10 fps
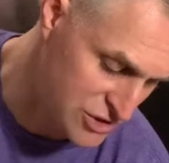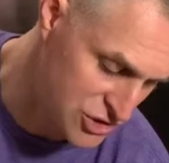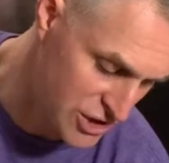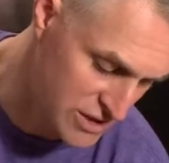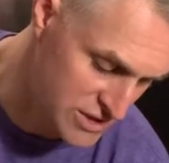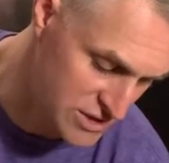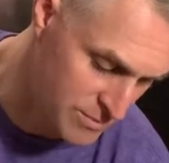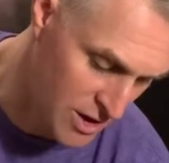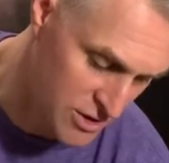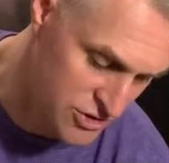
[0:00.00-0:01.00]
just as
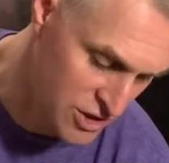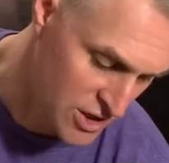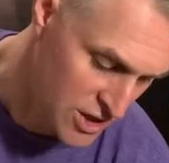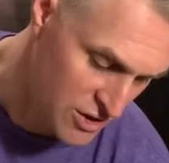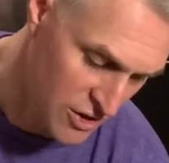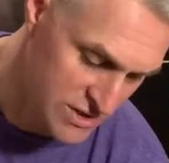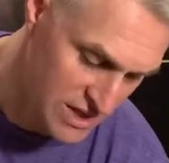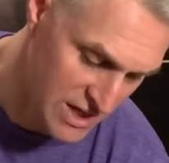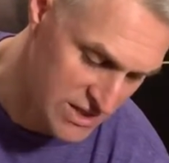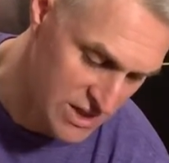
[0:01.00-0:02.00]
much, nice and
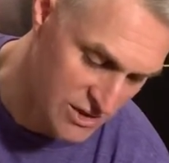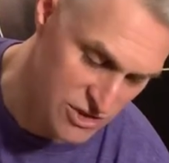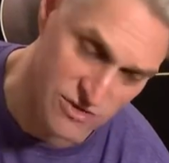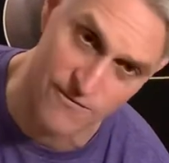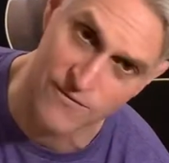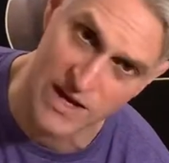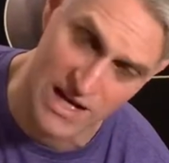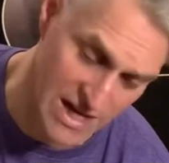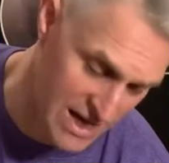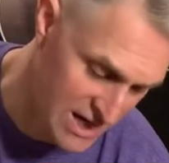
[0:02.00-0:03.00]
easy, and just
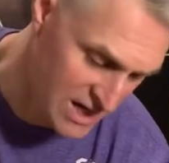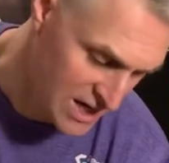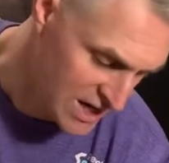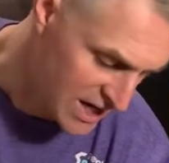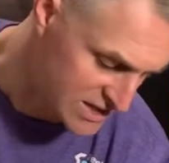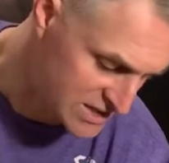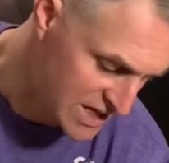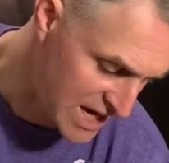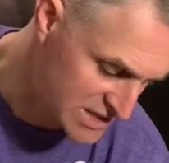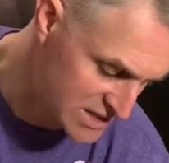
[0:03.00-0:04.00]
feeling and
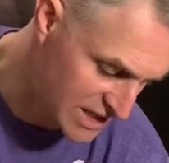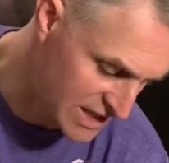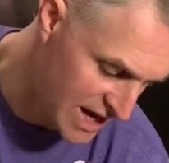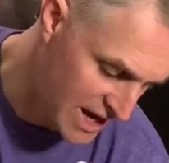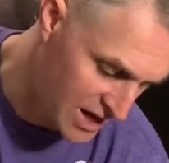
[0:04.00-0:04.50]
testing that.